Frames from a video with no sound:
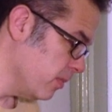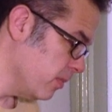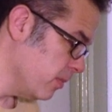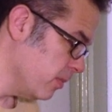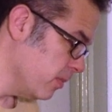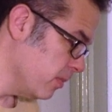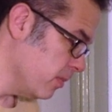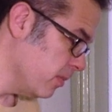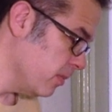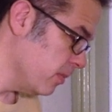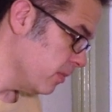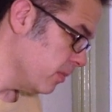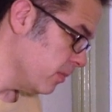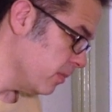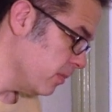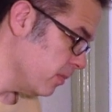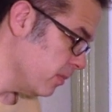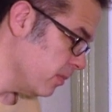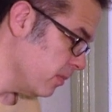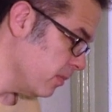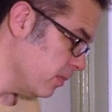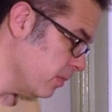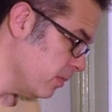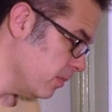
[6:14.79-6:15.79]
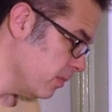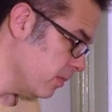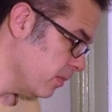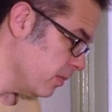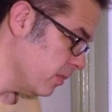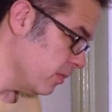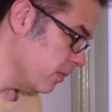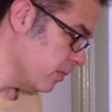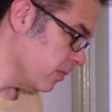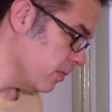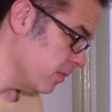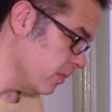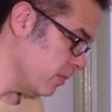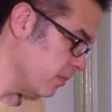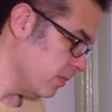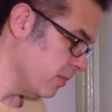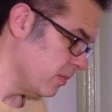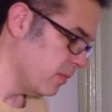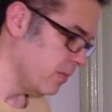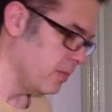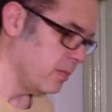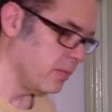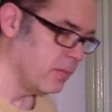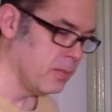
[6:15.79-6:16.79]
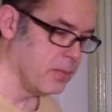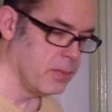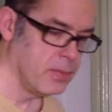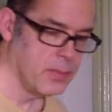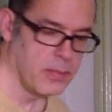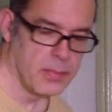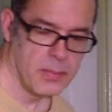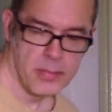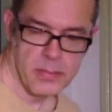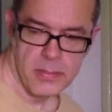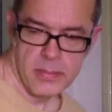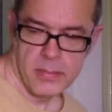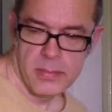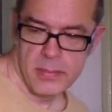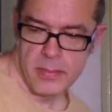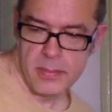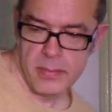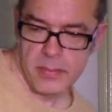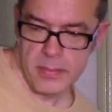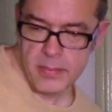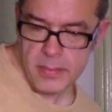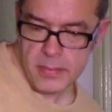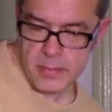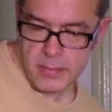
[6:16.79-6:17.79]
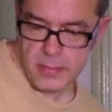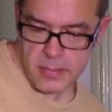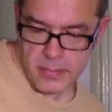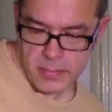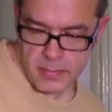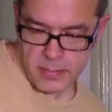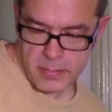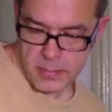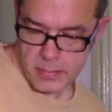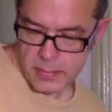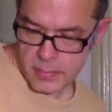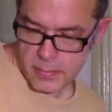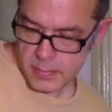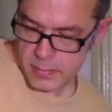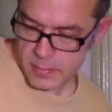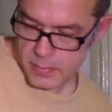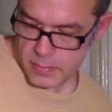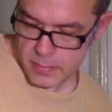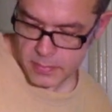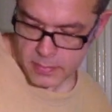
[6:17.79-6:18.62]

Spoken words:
(no one is talking)